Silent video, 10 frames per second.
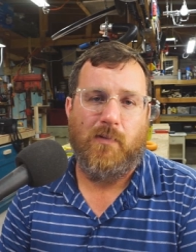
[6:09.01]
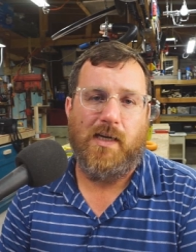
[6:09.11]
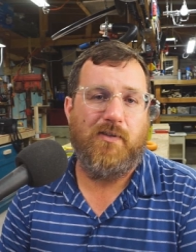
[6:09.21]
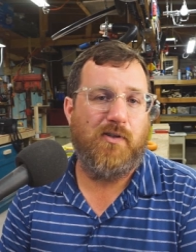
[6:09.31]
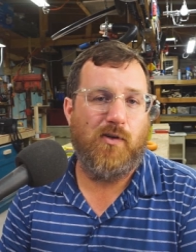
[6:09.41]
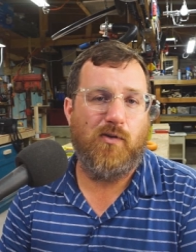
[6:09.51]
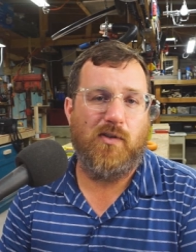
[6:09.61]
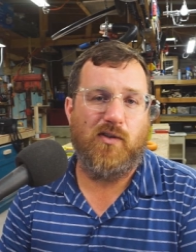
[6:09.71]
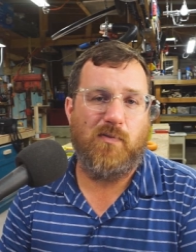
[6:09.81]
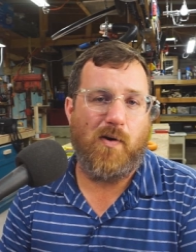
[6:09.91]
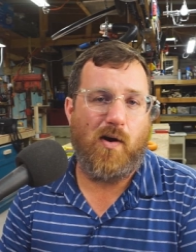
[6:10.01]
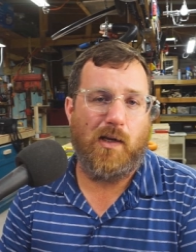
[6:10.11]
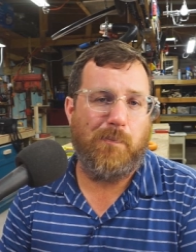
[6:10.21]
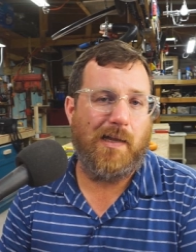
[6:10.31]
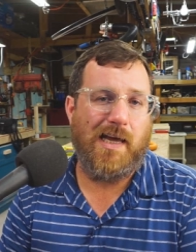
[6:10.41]
It's used in
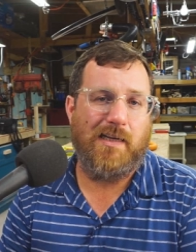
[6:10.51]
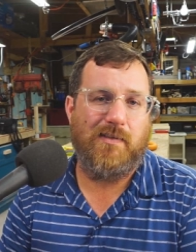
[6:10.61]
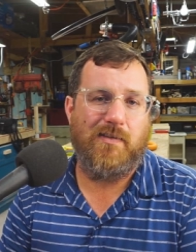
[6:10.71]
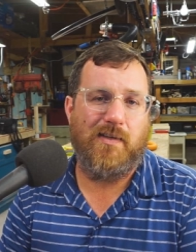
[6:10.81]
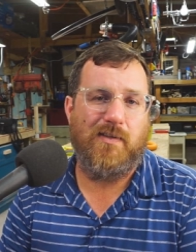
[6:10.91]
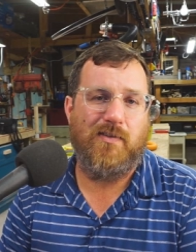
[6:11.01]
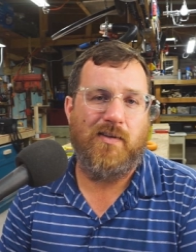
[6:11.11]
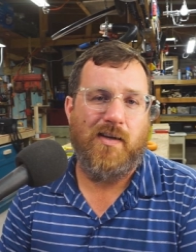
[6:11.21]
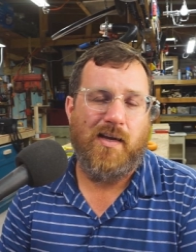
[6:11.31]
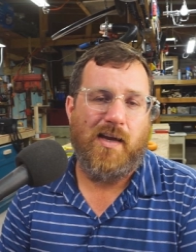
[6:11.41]
small appliances